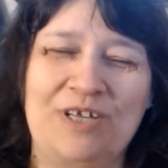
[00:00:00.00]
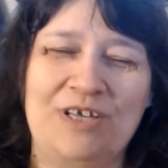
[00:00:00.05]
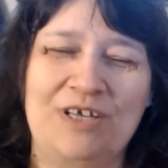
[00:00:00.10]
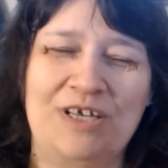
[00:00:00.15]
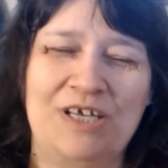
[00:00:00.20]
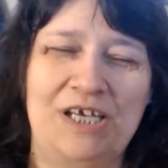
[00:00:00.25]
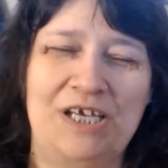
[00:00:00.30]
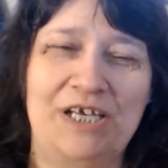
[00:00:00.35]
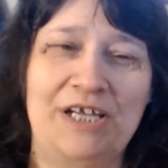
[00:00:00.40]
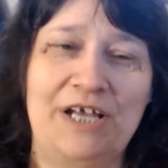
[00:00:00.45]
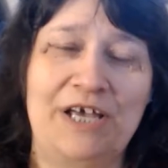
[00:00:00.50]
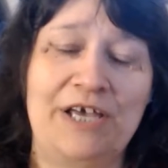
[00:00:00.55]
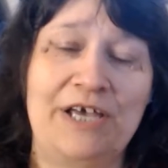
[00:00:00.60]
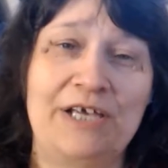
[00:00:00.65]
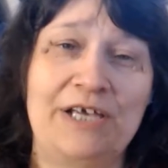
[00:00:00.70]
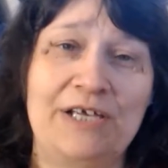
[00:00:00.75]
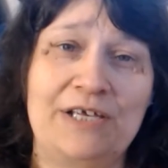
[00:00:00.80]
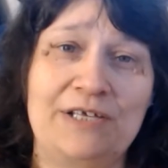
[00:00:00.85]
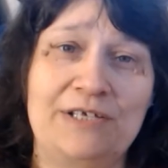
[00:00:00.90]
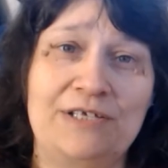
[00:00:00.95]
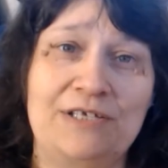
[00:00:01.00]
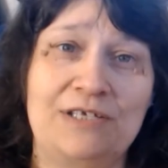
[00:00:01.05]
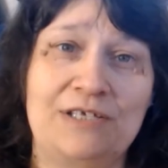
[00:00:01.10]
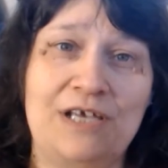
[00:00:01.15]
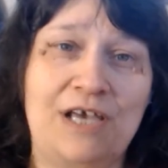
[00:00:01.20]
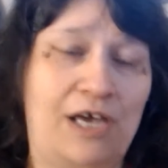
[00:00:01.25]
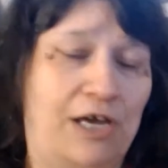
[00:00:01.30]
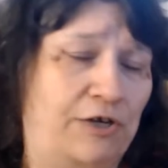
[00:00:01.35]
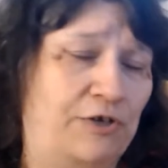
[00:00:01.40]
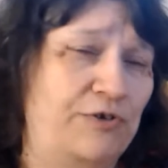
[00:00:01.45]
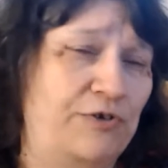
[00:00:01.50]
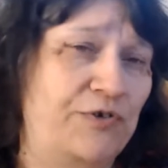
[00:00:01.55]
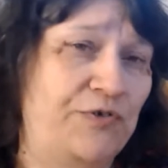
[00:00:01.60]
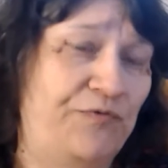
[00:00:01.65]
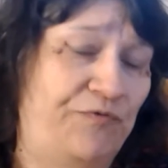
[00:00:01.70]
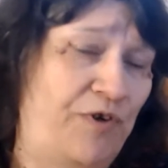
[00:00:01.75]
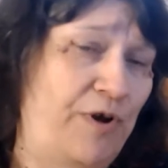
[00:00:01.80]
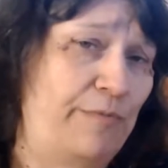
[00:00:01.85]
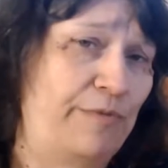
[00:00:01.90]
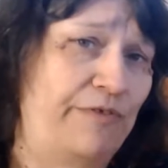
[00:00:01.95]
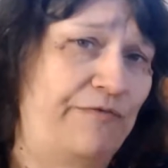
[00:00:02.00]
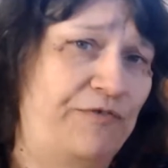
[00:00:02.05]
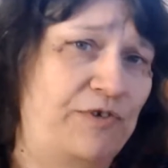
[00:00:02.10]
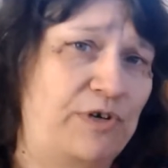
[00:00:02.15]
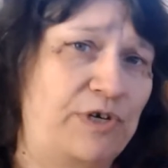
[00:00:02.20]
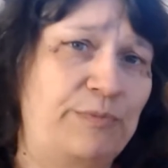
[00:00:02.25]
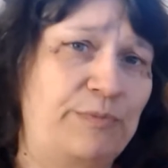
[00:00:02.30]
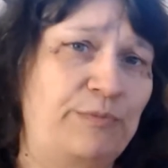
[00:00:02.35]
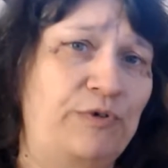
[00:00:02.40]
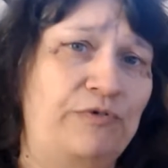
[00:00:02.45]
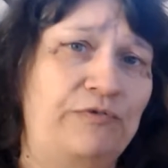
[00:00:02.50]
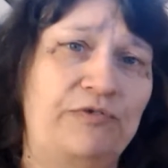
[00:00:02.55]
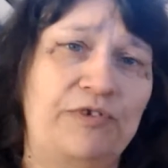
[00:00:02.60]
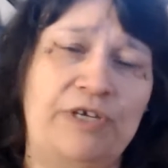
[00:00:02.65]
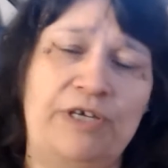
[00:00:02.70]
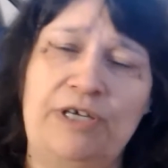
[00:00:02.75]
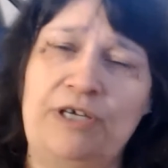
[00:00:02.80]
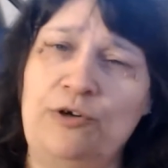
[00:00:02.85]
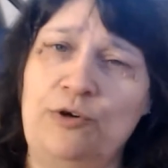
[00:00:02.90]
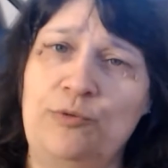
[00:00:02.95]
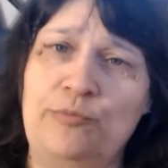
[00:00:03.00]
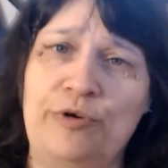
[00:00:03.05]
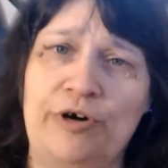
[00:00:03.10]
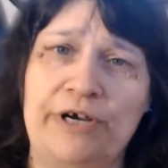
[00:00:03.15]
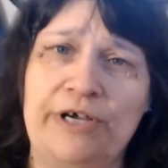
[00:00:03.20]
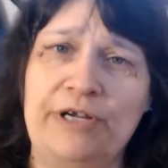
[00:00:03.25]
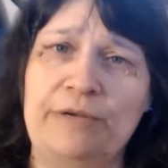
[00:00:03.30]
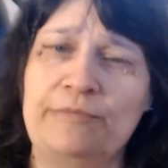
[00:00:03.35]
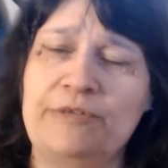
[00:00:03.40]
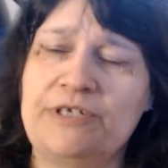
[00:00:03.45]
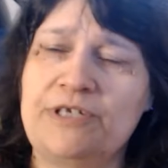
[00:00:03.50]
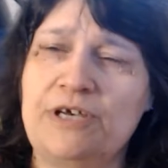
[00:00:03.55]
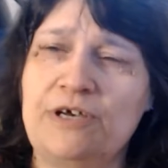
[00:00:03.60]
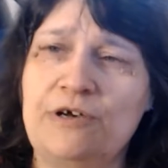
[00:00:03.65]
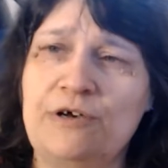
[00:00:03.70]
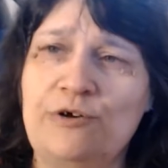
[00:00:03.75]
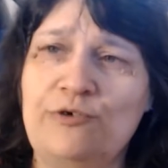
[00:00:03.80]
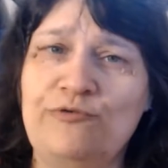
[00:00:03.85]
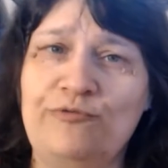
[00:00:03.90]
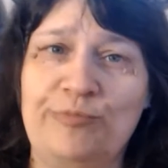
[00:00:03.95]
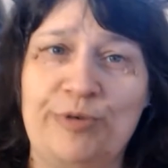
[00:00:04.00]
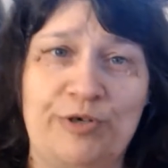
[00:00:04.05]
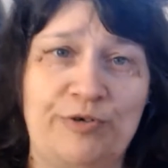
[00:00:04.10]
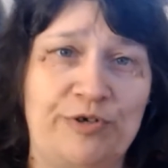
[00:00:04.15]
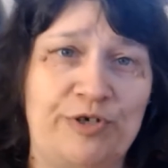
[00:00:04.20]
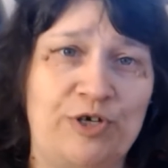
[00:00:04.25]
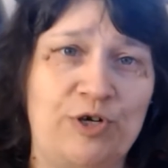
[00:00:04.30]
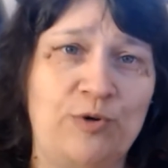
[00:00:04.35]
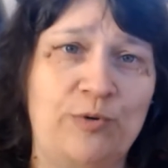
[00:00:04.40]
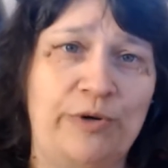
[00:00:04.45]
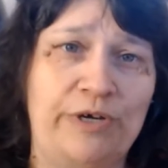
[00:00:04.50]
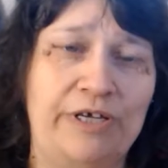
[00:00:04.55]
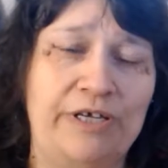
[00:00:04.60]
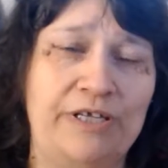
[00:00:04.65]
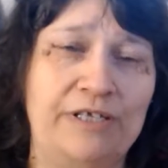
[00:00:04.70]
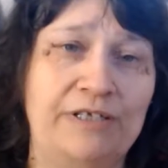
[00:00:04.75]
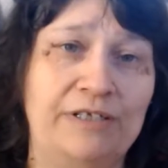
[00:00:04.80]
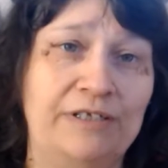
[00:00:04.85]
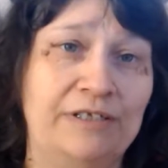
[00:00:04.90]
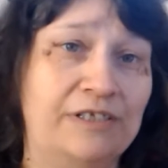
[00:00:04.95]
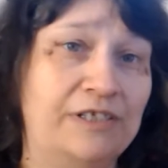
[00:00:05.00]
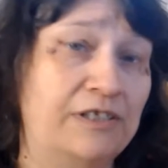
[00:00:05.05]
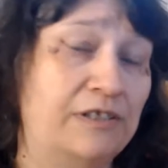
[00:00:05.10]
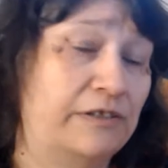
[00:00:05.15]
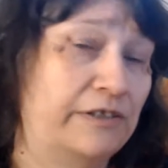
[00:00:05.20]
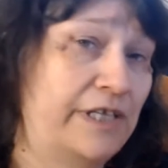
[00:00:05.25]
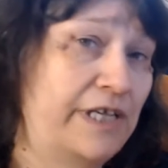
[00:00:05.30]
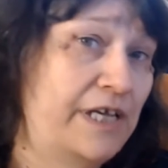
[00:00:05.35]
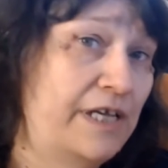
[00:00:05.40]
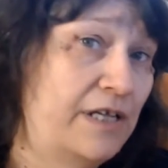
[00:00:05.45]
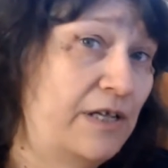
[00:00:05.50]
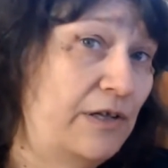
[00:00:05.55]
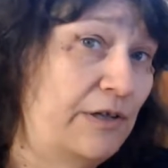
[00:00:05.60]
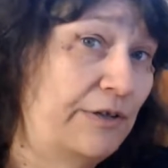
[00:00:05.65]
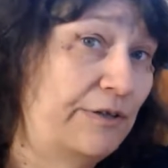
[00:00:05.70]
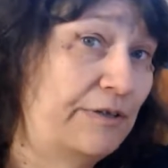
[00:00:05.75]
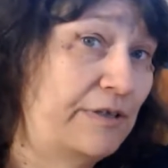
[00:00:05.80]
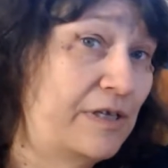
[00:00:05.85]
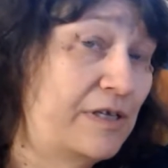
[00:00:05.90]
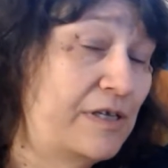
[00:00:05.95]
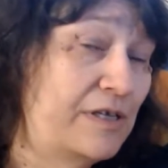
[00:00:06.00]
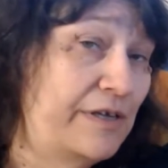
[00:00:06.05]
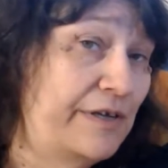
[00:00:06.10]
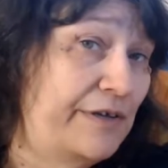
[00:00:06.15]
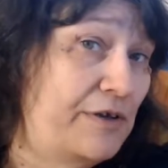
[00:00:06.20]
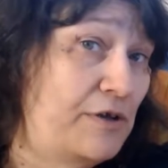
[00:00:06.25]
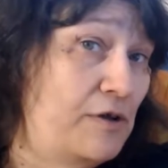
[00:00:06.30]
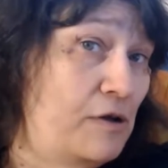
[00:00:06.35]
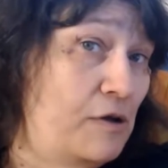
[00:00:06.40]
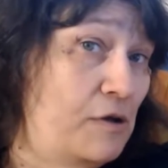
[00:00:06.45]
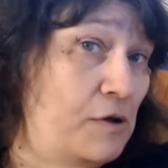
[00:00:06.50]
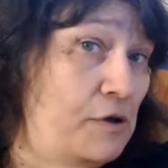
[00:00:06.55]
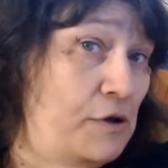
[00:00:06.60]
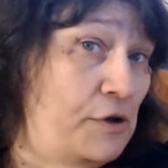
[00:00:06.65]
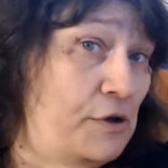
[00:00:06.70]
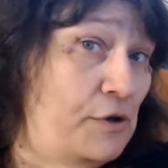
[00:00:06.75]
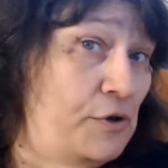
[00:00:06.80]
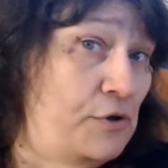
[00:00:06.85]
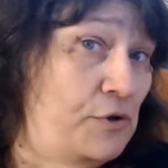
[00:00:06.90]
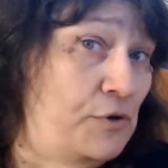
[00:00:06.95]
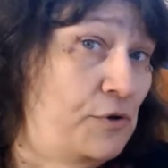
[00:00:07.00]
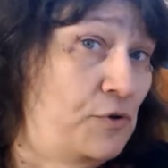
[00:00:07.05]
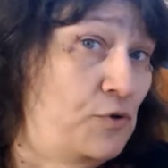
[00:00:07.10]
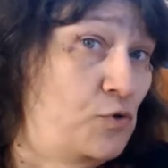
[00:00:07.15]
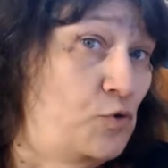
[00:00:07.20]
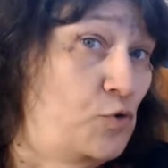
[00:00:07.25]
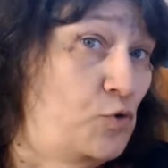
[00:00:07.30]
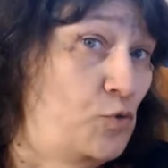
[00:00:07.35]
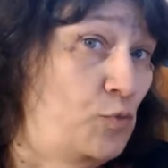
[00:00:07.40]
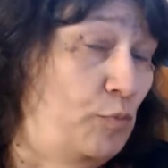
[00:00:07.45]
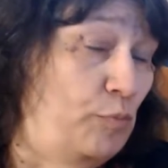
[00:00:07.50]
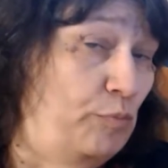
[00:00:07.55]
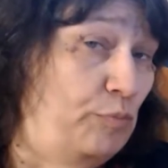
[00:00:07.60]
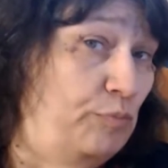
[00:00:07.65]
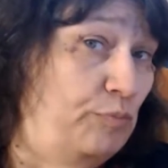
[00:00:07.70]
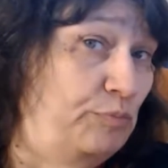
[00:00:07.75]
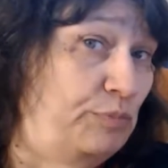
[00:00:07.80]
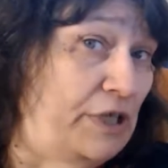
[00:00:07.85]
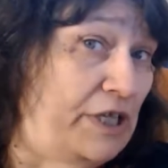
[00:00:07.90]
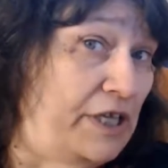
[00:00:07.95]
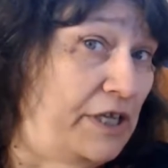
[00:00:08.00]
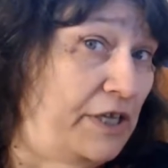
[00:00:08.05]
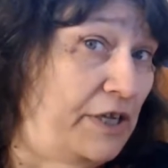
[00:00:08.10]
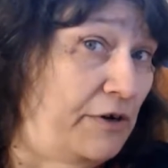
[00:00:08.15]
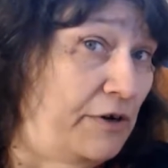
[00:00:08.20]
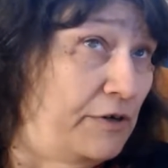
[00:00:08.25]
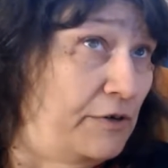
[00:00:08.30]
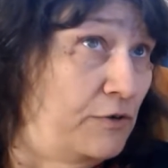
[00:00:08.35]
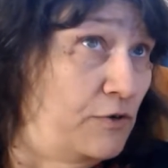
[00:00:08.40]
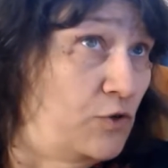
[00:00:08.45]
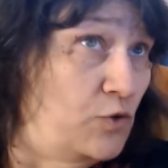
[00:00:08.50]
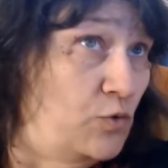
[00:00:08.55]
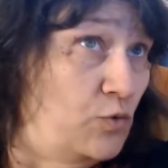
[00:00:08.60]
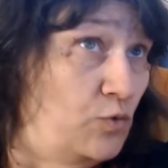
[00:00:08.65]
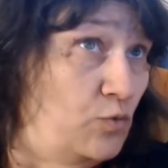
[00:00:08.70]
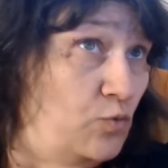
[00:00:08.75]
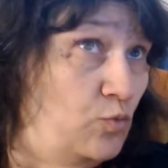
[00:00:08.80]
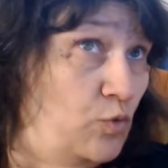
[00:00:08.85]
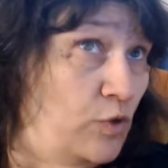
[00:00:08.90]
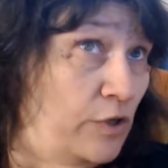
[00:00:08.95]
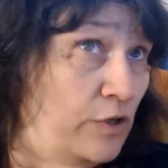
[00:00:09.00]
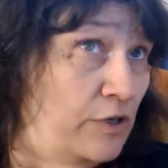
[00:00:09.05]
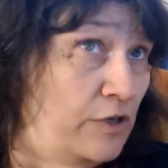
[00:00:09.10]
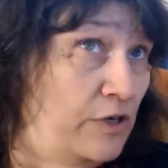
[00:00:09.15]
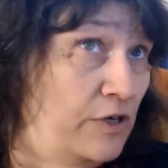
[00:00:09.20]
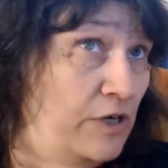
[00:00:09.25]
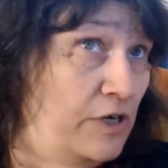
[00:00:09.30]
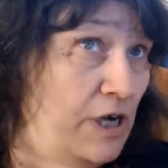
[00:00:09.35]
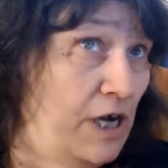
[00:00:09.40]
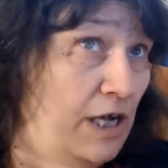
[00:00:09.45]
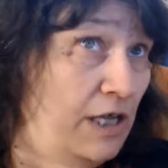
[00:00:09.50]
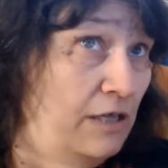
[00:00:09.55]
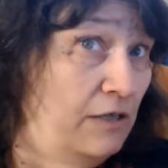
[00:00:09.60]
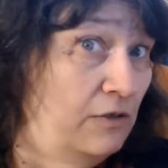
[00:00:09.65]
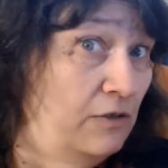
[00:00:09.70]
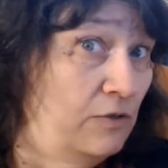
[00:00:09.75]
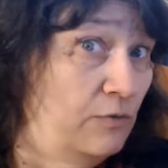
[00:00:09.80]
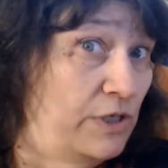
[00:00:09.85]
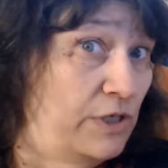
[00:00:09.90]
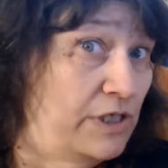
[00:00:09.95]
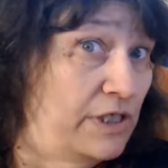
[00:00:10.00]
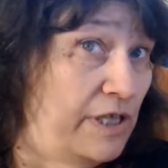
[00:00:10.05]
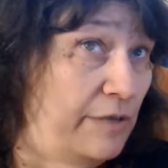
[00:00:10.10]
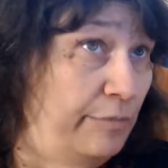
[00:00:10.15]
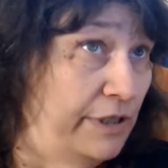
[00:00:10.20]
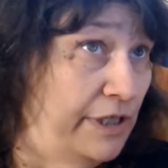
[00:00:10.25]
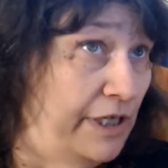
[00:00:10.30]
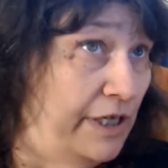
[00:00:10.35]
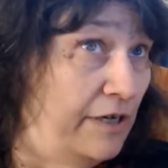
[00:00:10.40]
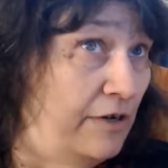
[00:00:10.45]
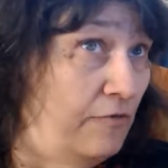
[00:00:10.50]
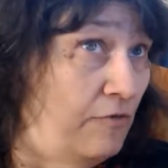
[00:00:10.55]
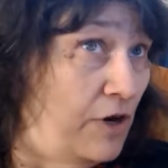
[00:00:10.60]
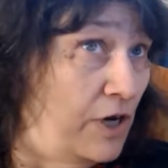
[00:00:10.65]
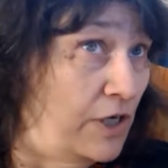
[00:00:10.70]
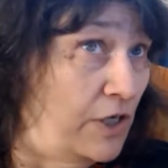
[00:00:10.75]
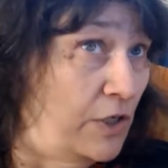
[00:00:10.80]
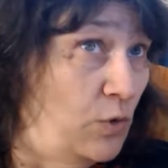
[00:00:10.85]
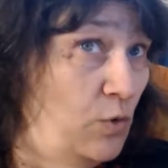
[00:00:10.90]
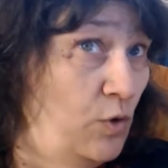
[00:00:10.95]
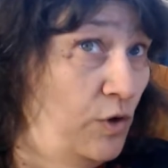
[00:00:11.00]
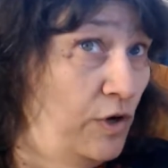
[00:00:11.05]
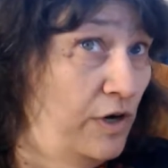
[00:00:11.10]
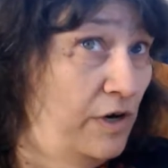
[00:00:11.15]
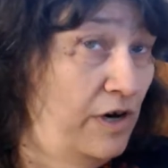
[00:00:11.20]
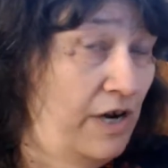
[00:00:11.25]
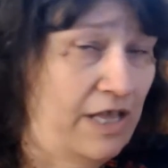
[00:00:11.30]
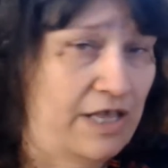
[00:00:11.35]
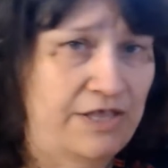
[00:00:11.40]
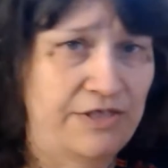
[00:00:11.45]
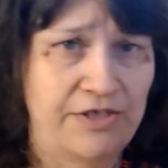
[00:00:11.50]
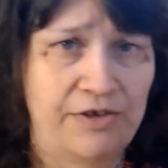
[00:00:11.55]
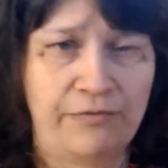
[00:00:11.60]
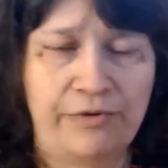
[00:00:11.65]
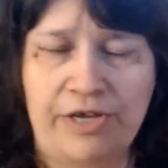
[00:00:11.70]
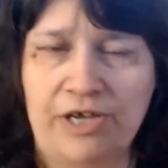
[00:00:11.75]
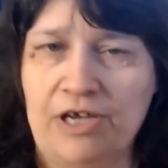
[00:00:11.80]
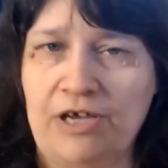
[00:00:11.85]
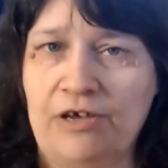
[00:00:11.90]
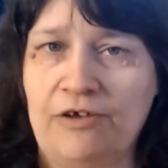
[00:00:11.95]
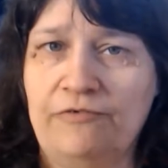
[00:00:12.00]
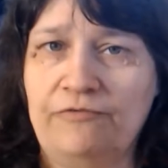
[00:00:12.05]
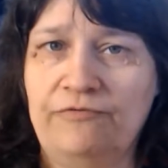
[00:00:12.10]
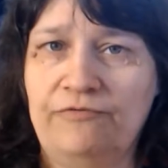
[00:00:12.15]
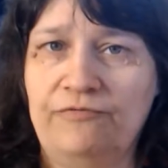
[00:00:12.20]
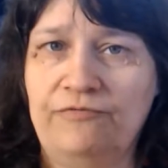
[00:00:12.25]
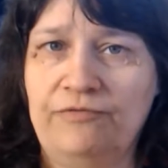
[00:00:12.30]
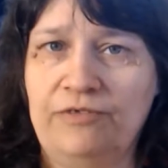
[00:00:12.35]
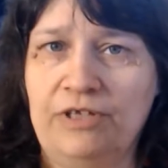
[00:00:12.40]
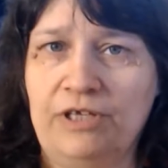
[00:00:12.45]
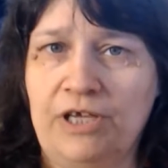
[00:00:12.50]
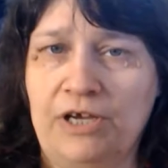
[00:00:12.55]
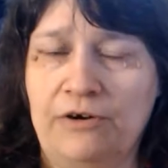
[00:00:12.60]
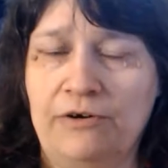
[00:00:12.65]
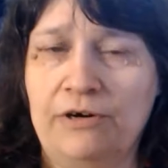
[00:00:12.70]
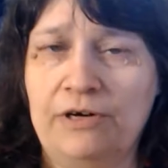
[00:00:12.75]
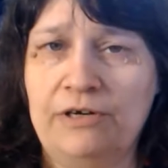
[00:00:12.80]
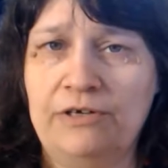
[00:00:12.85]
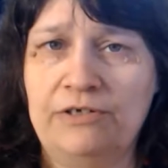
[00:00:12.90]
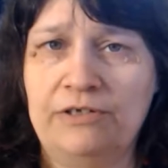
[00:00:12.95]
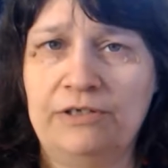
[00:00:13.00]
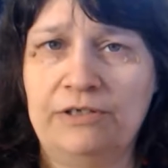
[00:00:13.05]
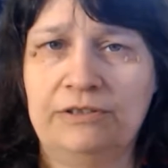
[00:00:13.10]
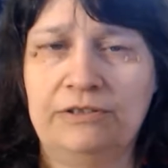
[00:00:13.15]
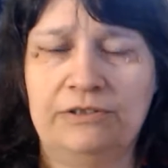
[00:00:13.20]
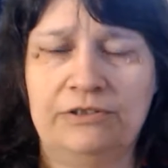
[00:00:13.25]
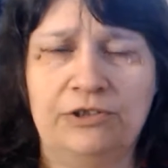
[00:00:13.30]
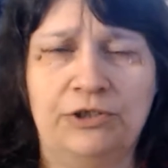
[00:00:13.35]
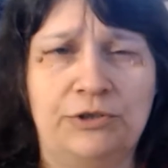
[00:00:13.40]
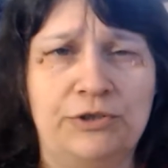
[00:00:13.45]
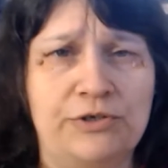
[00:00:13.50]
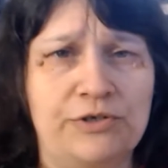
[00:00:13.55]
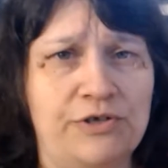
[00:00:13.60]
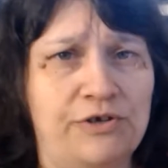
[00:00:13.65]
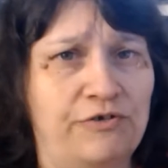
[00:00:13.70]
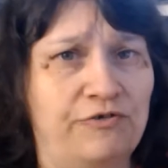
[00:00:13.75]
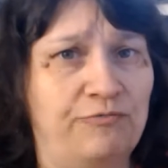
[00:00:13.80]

It has actors from the first movie, O'Brien himself, Patricia Quinn, Lil Nell, who play characters who are not the ones they played in Rocky Horror, and then we have the characters of